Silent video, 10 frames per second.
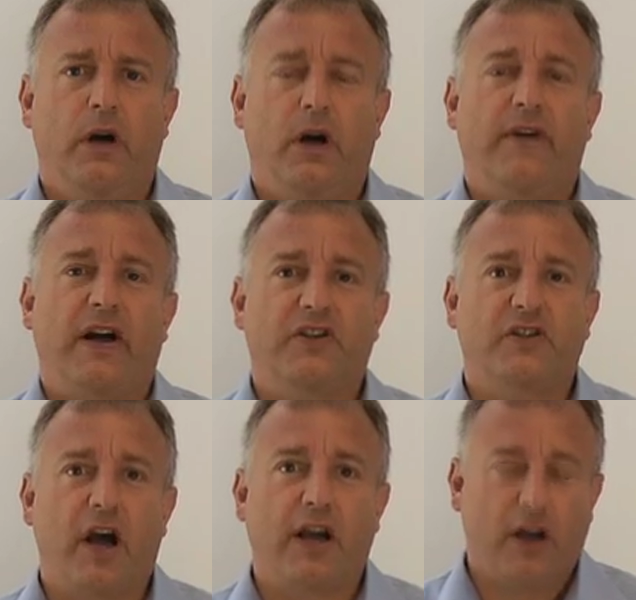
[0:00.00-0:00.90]
of our
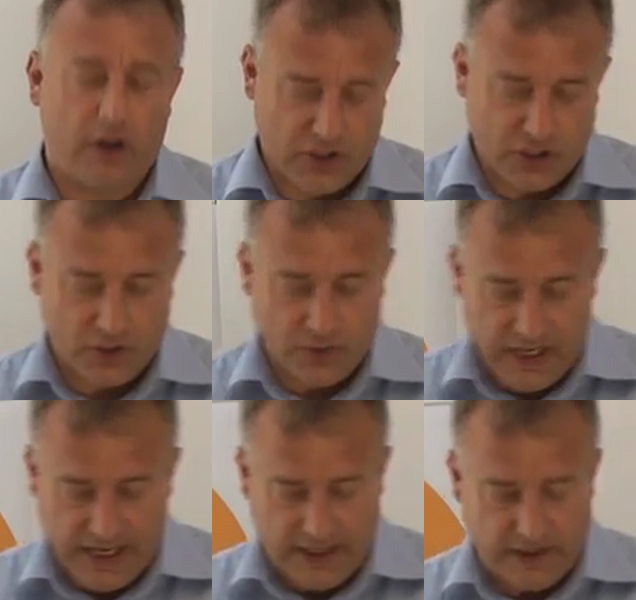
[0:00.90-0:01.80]
psychological
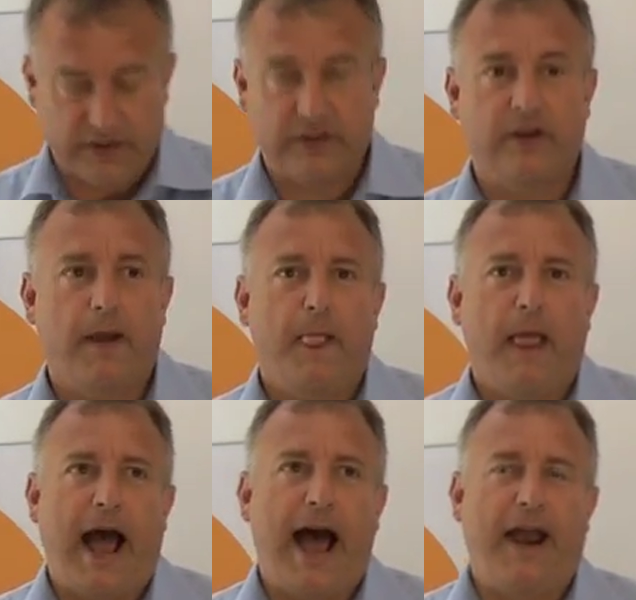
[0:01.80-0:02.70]
needs.
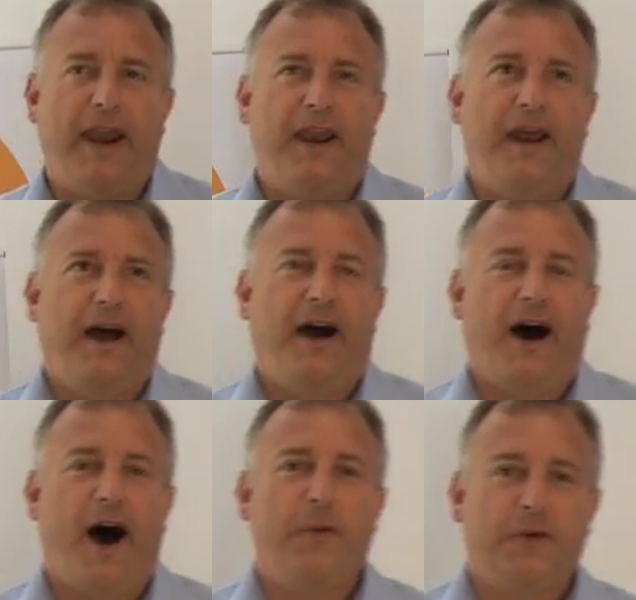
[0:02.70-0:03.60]
And
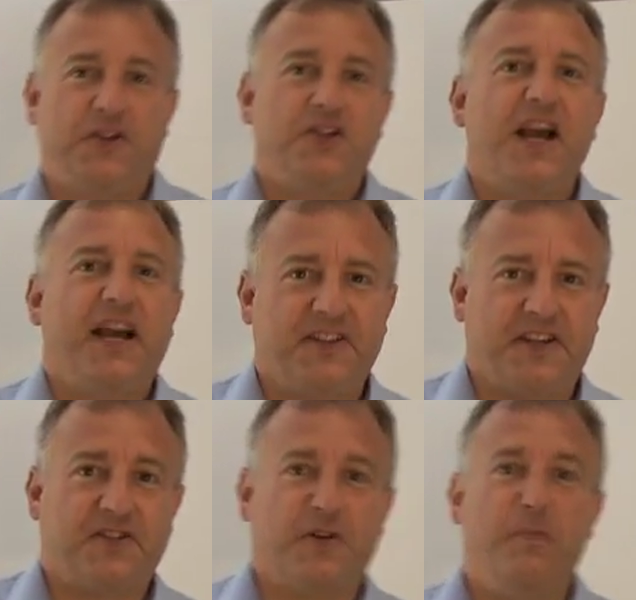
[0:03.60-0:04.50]
I would suggest
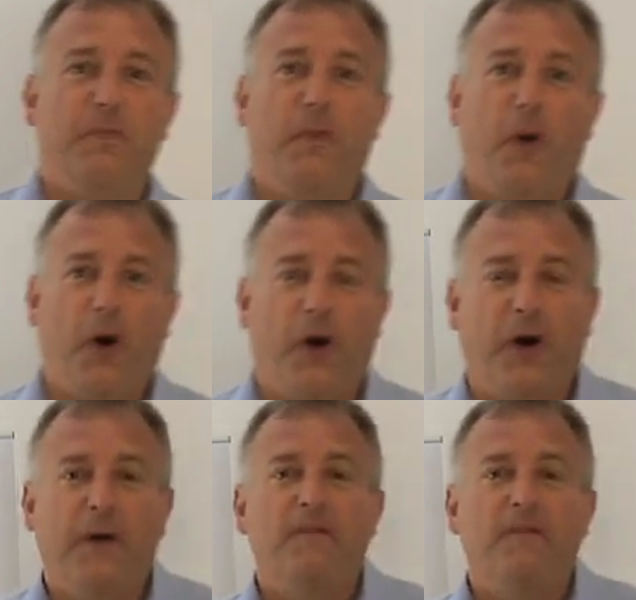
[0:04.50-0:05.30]
it's a more